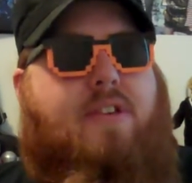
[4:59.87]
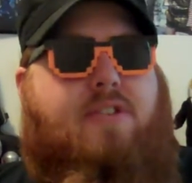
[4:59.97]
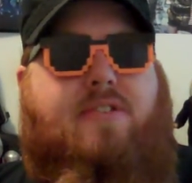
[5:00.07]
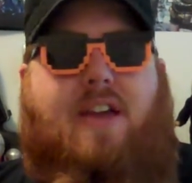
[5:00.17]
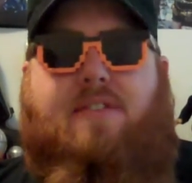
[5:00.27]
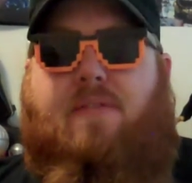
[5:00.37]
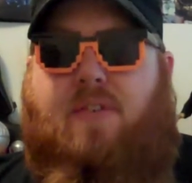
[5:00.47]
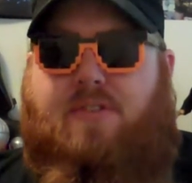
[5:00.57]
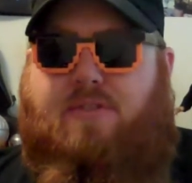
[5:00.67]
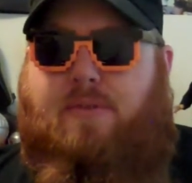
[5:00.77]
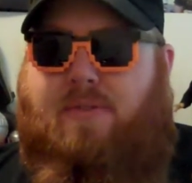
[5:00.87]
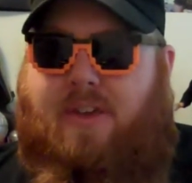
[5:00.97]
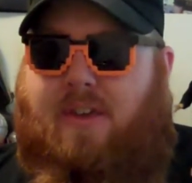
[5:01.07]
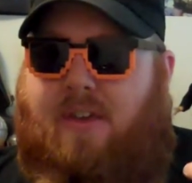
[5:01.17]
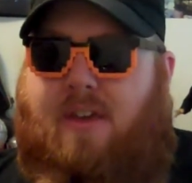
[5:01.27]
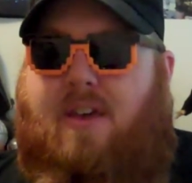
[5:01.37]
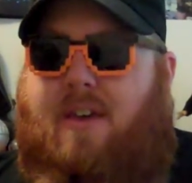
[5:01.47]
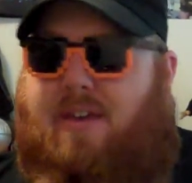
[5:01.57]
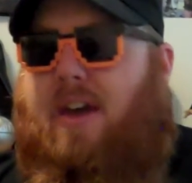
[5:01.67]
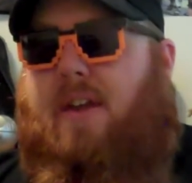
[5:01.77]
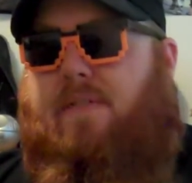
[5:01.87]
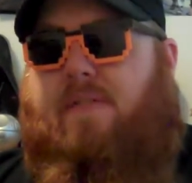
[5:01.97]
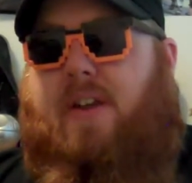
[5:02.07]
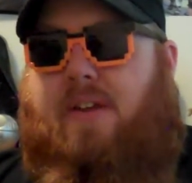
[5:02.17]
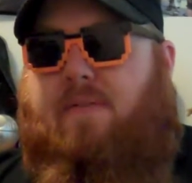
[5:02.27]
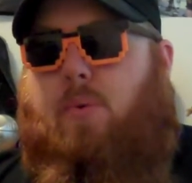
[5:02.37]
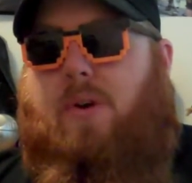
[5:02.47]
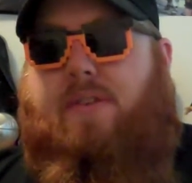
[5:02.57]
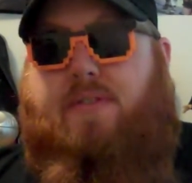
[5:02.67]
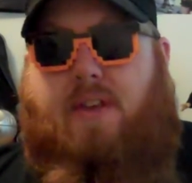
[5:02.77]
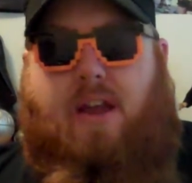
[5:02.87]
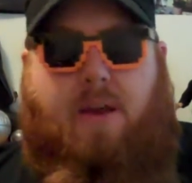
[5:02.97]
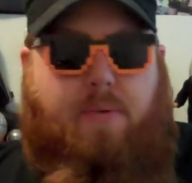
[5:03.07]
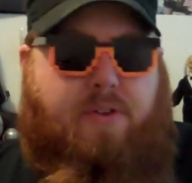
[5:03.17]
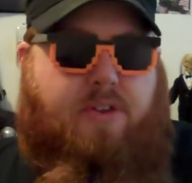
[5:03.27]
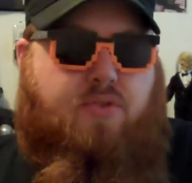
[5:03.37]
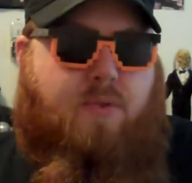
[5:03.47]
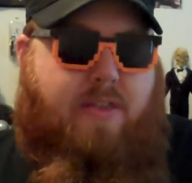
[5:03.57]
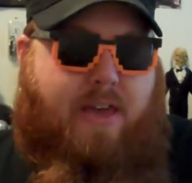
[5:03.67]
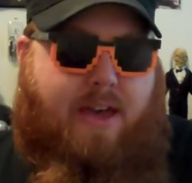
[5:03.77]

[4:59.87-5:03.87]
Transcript: He just has a very soothing, kind of funny voice, and I really enjoy